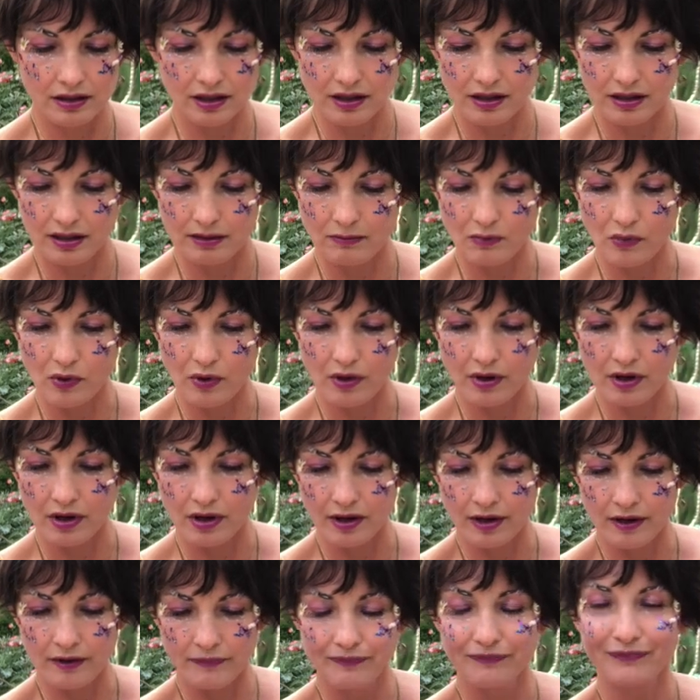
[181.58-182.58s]
get some
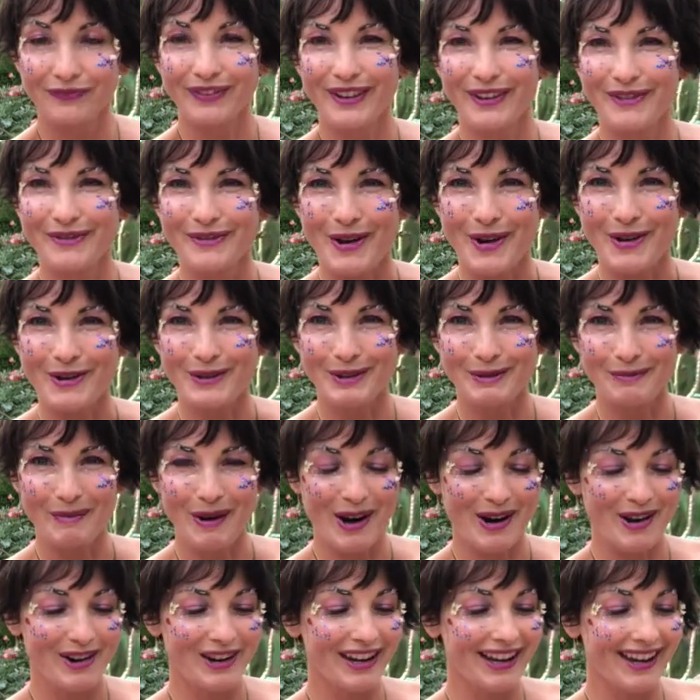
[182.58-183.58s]
more
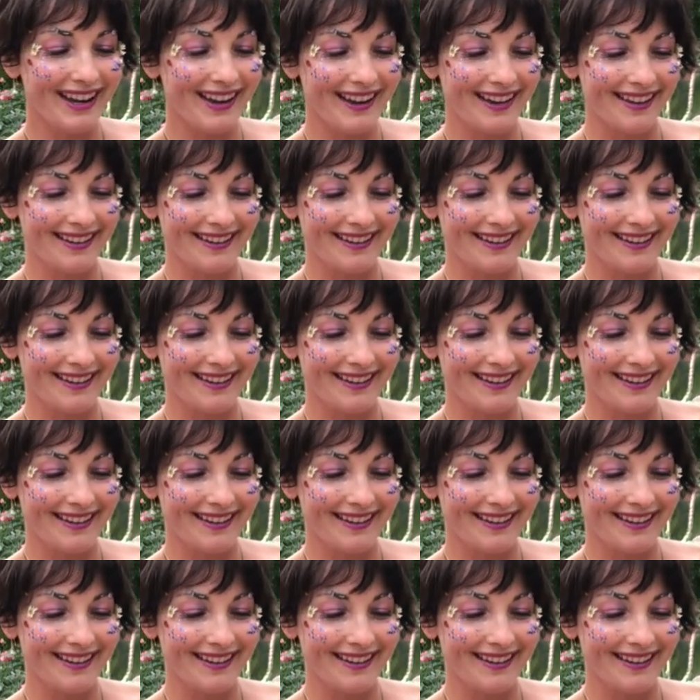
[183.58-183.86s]
rosemary.